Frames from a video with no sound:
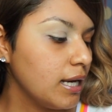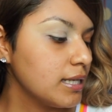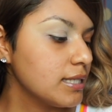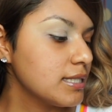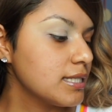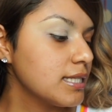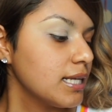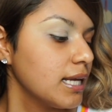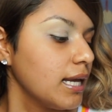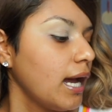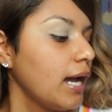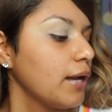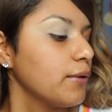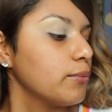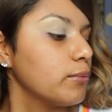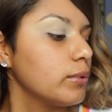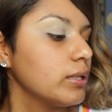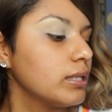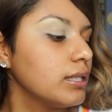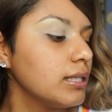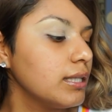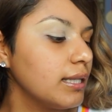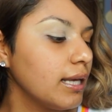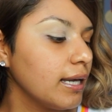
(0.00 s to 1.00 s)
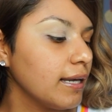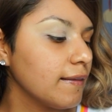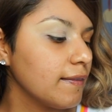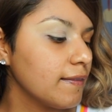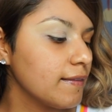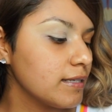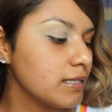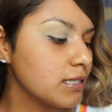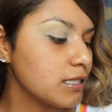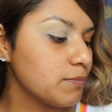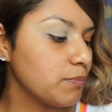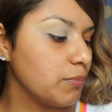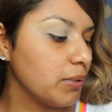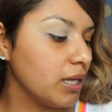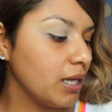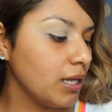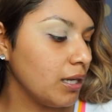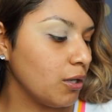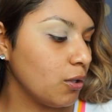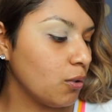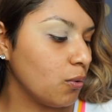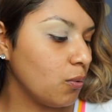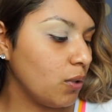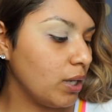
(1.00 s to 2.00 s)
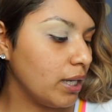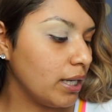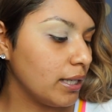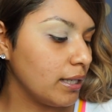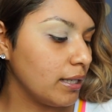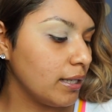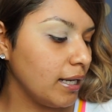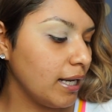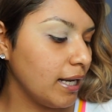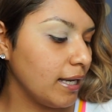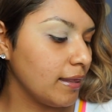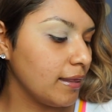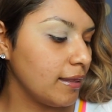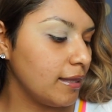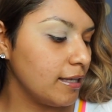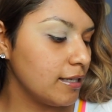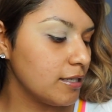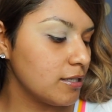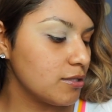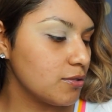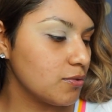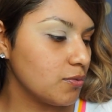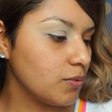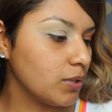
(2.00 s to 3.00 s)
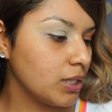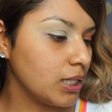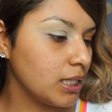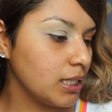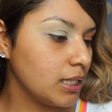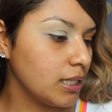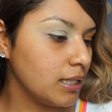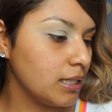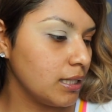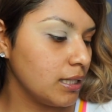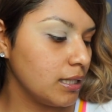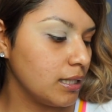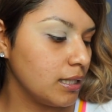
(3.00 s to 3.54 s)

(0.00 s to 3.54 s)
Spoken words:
see, I really like this pink one and this one,